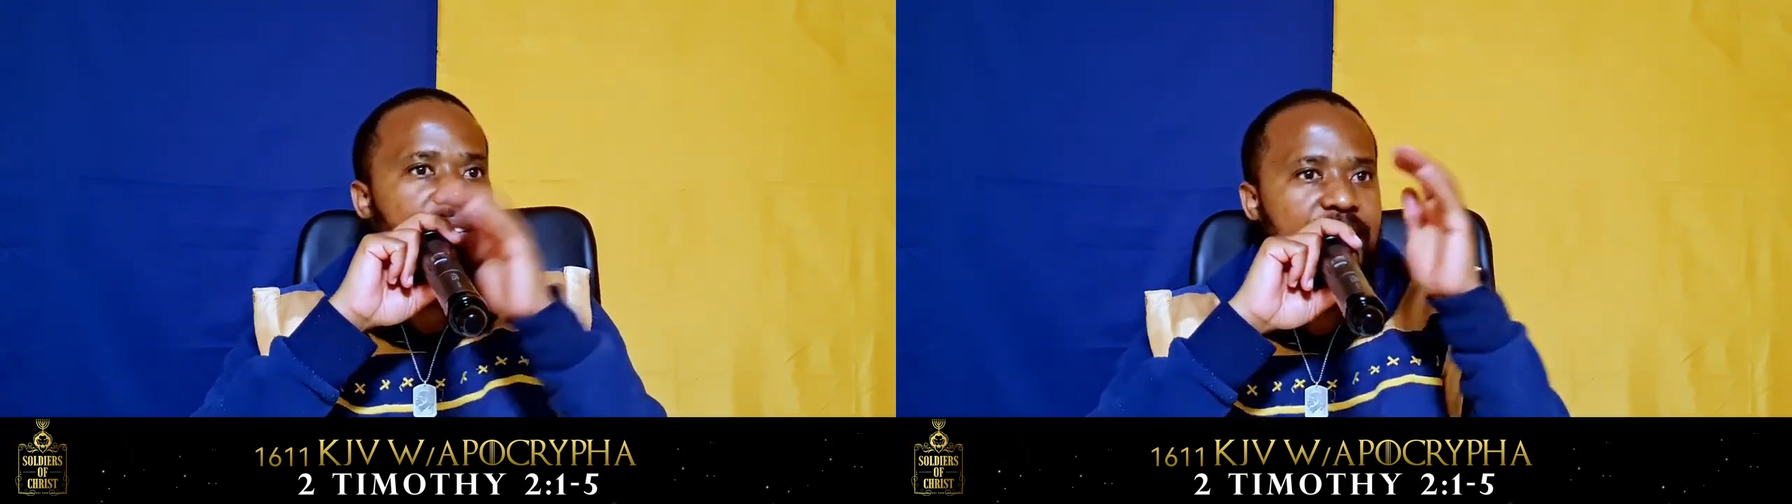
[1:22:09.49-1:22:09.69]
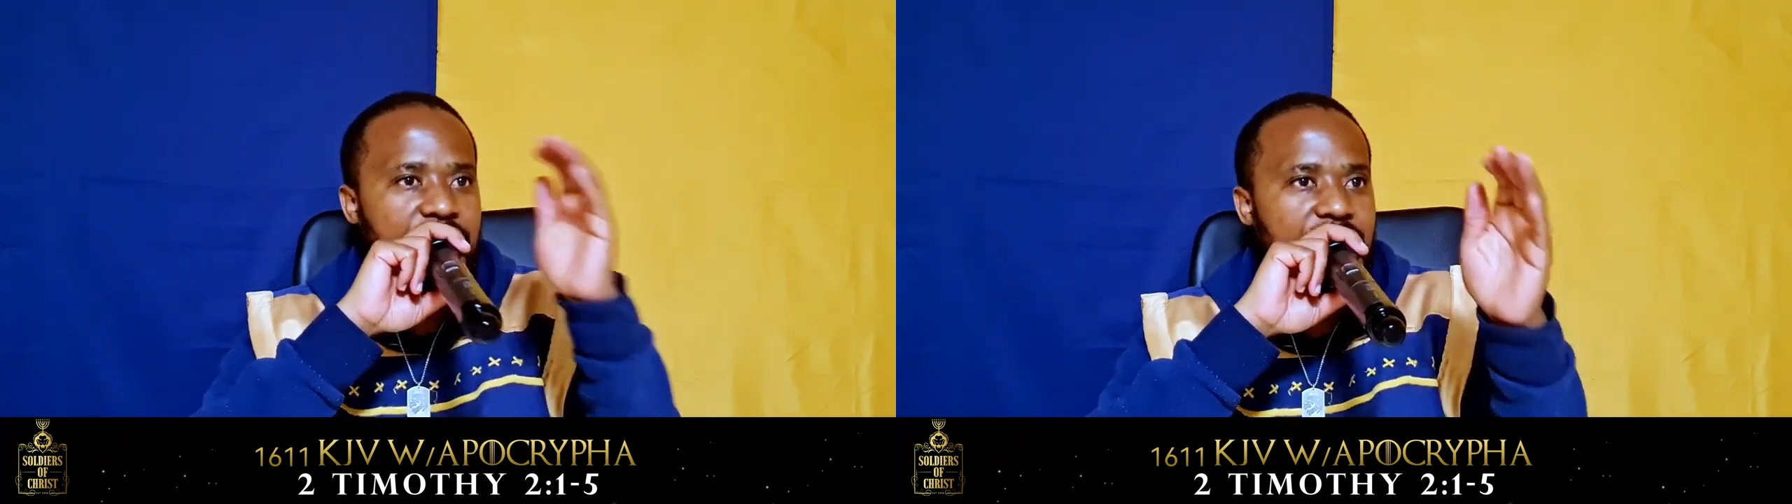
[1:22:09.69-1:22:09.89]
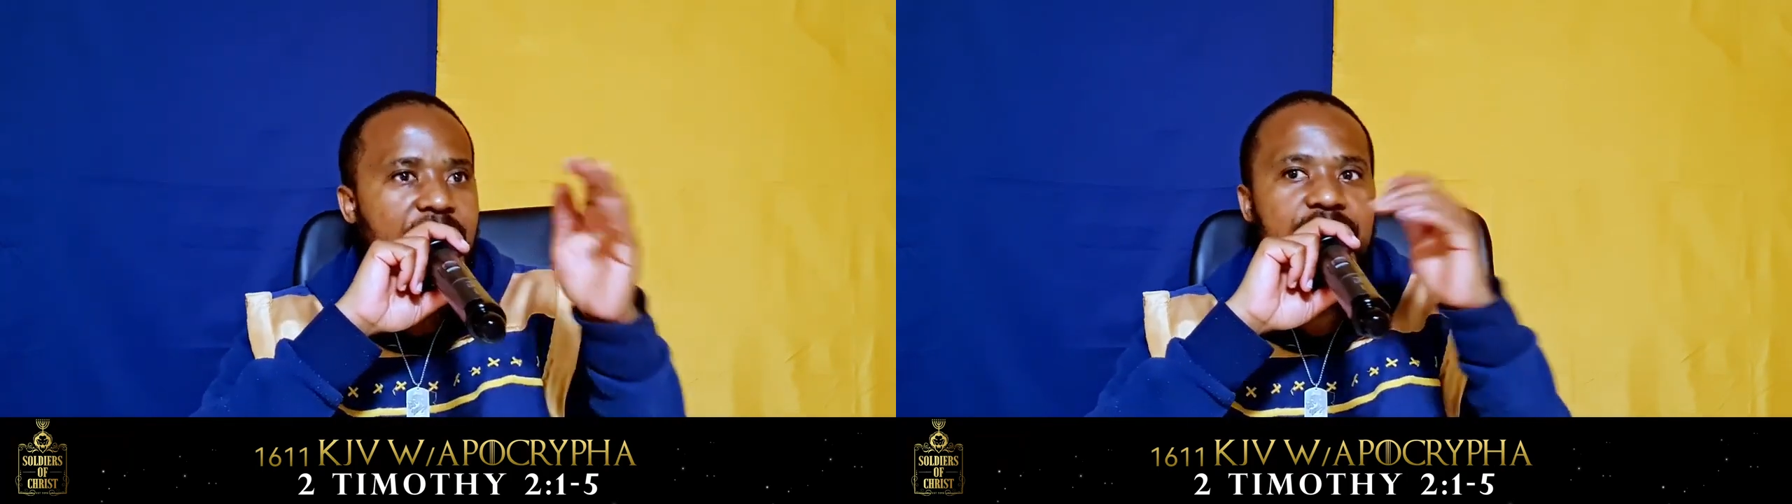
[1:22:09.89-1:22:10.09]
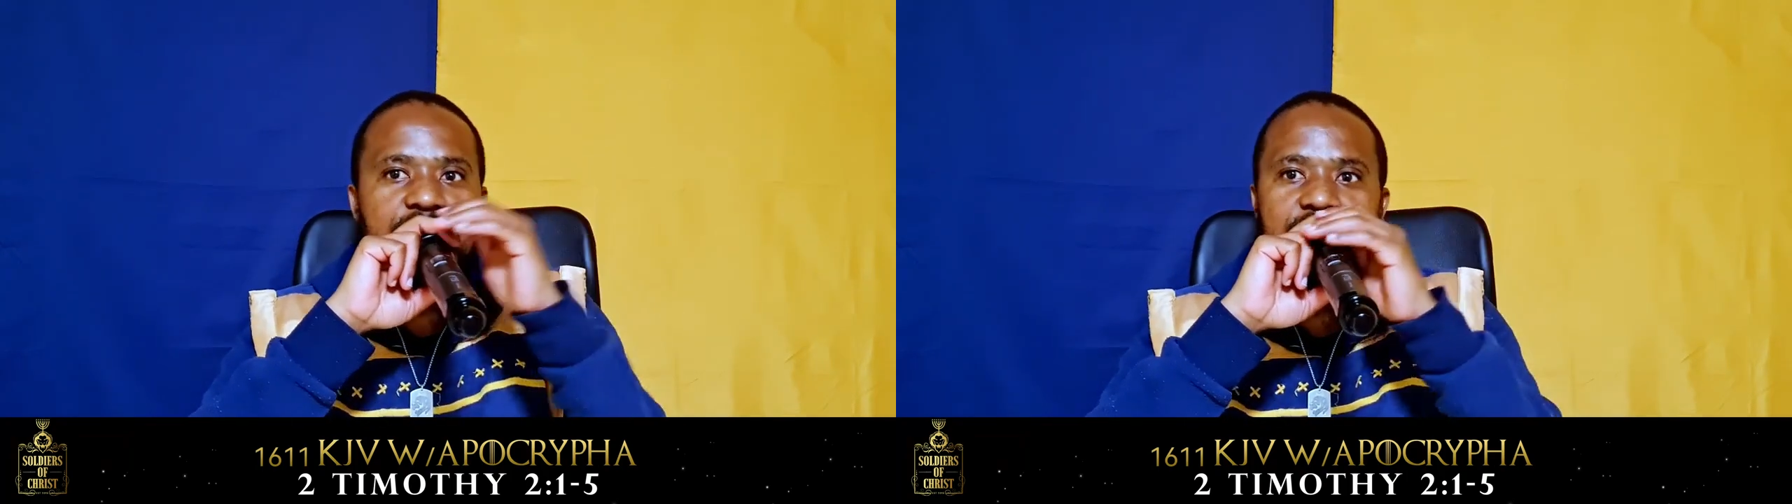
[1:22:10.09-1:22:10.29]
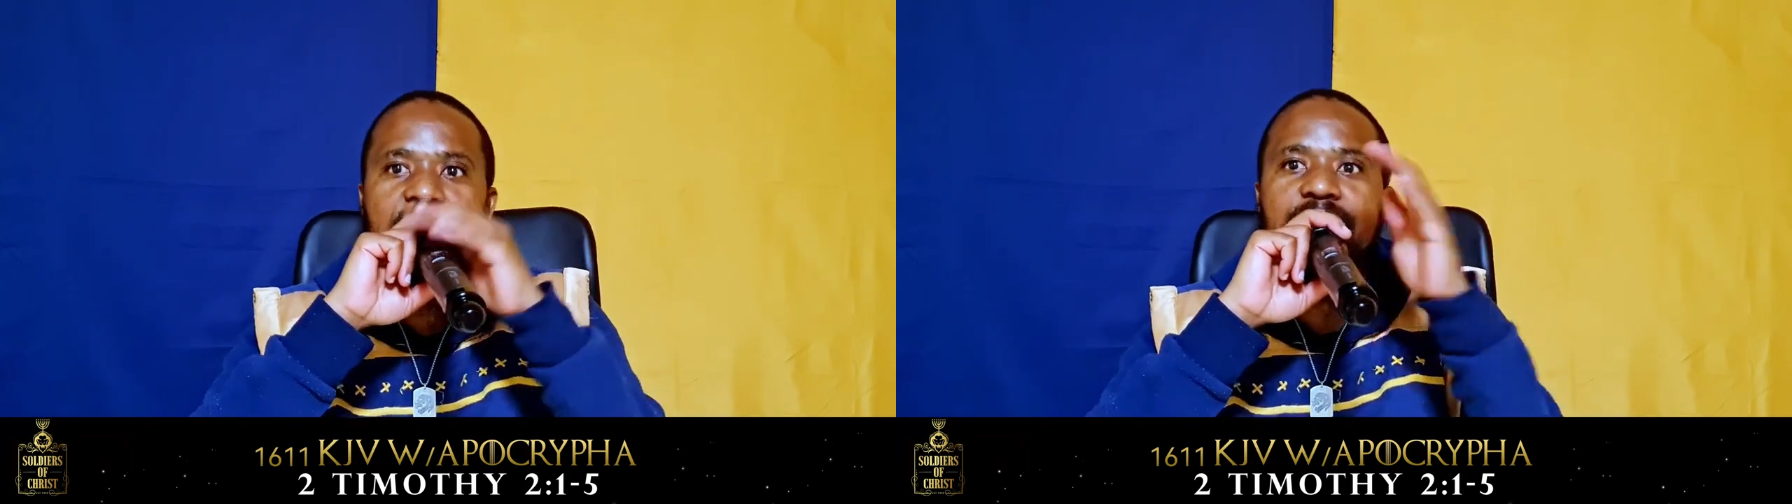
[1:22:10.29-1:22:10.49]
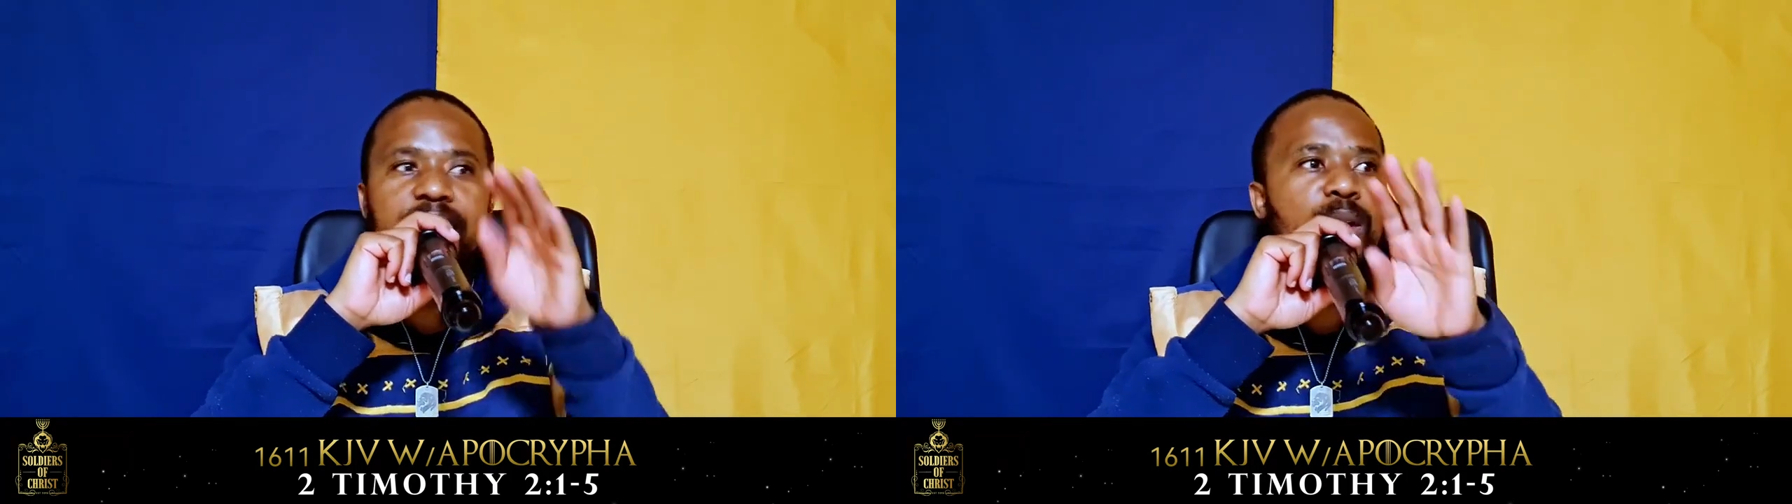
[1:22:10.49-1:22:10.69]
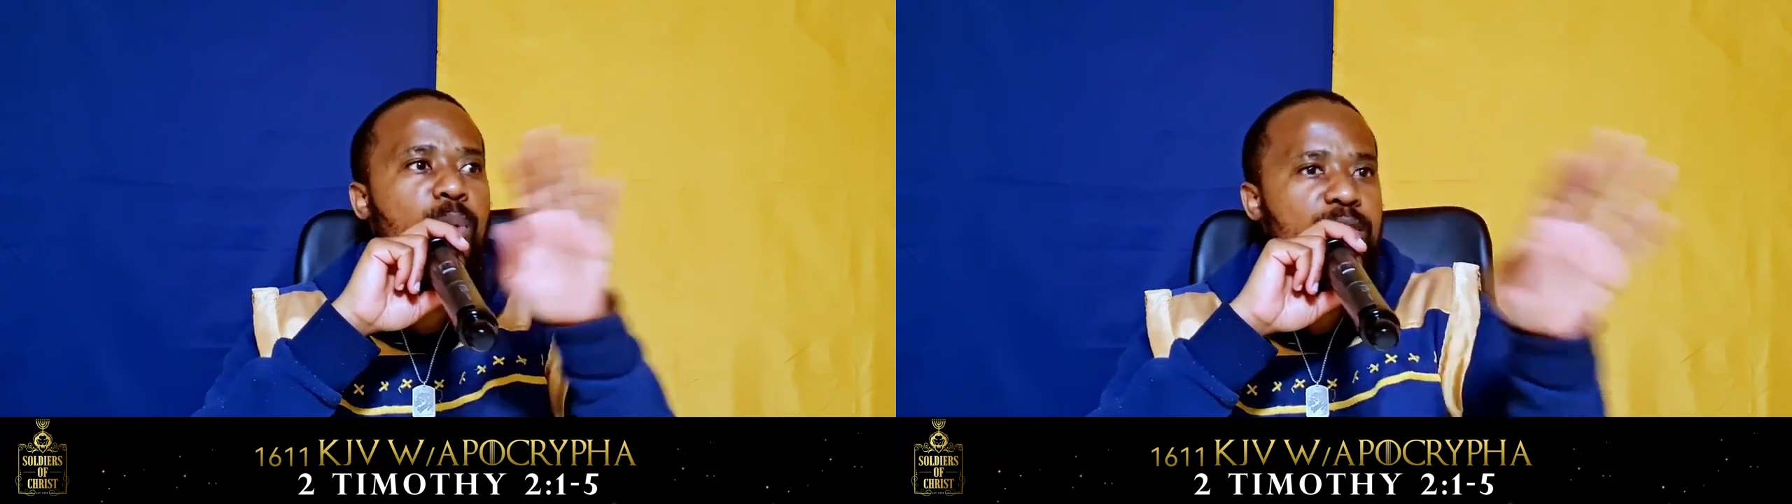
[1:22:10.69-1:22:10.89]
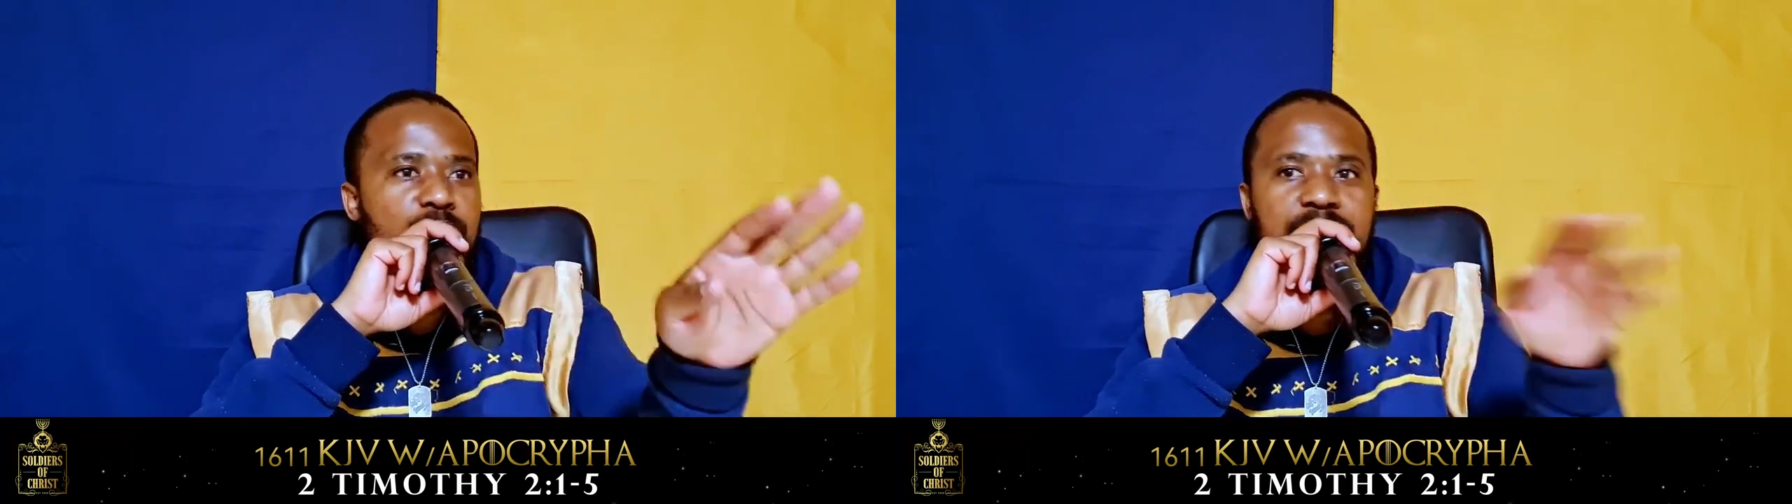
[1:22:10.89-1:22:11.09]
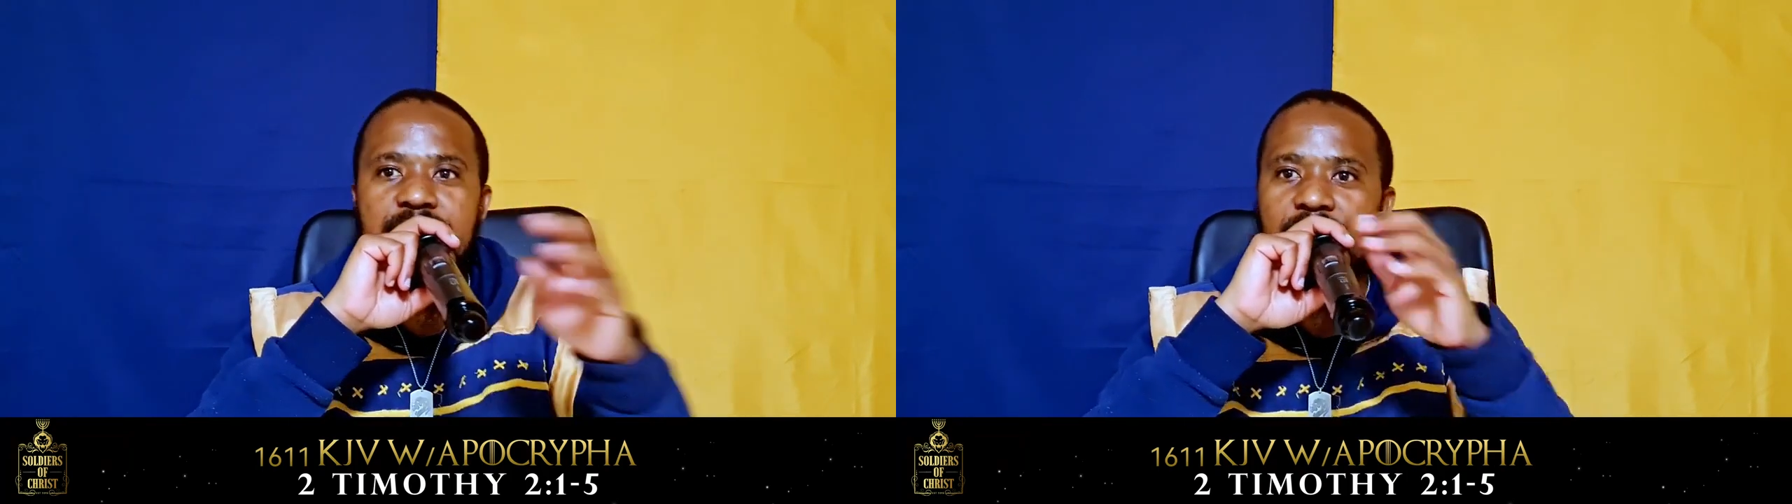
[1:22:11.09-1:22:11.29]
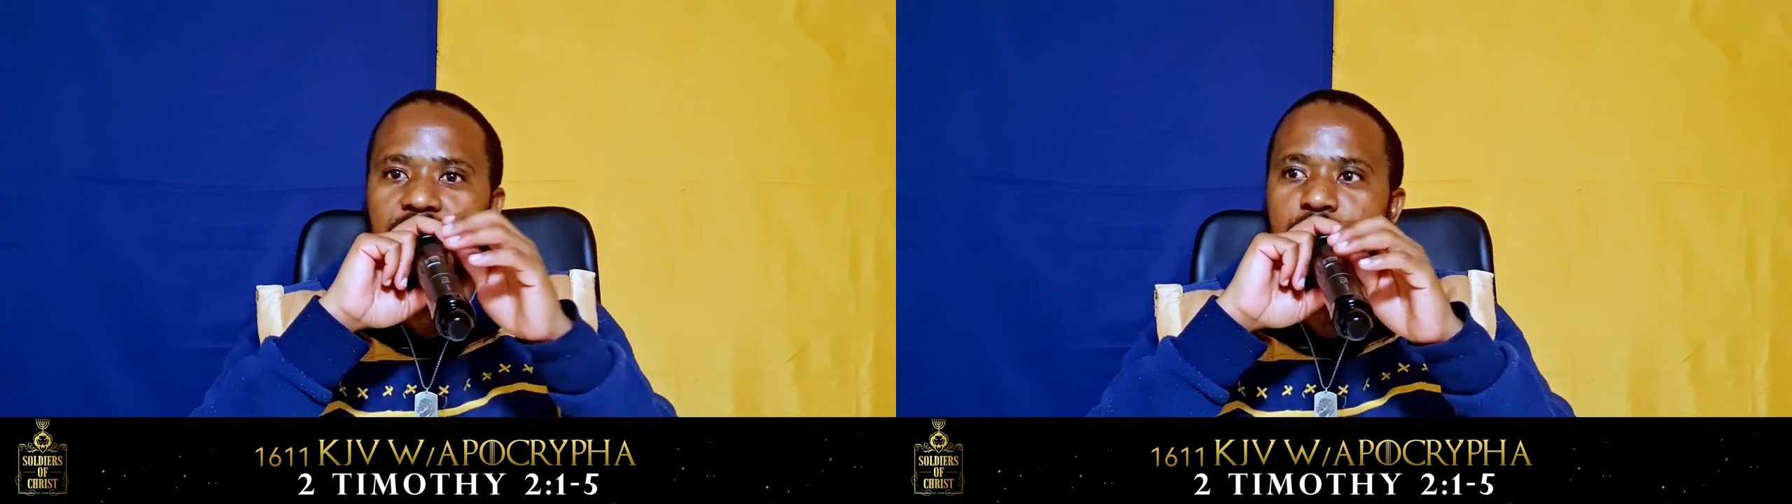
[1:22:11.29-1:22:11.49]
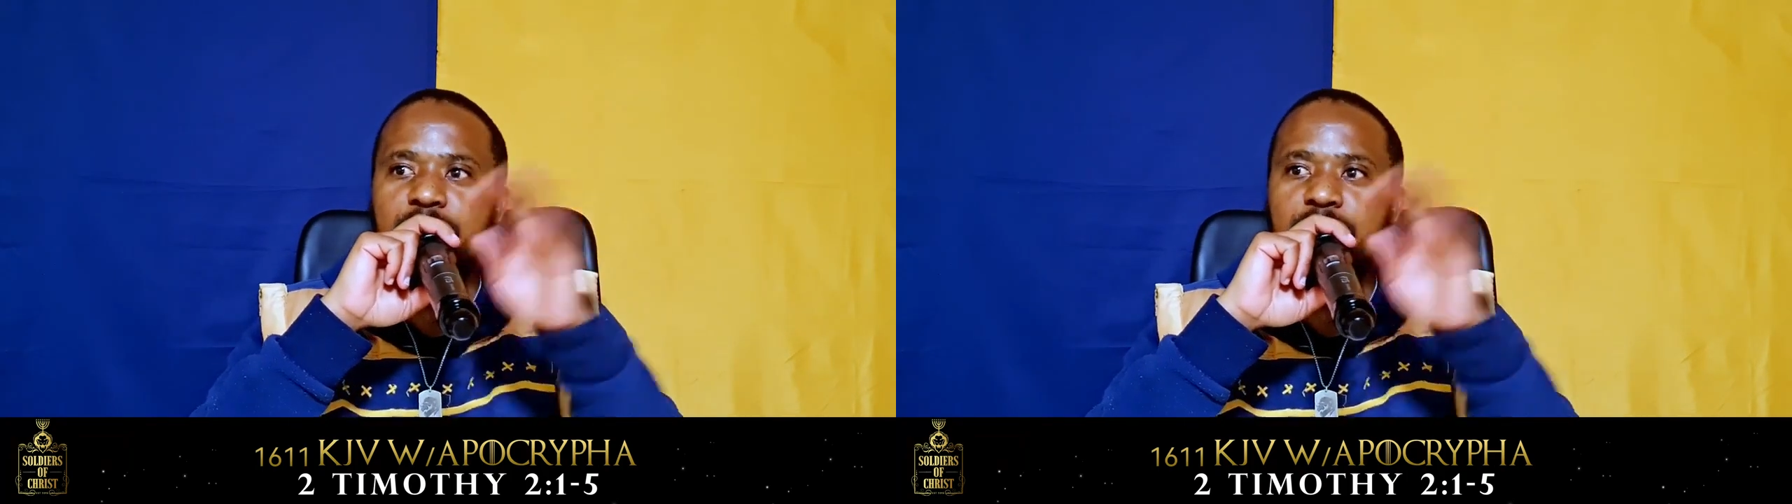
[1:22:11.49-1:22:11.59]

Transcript: that last. That's really what you are saying,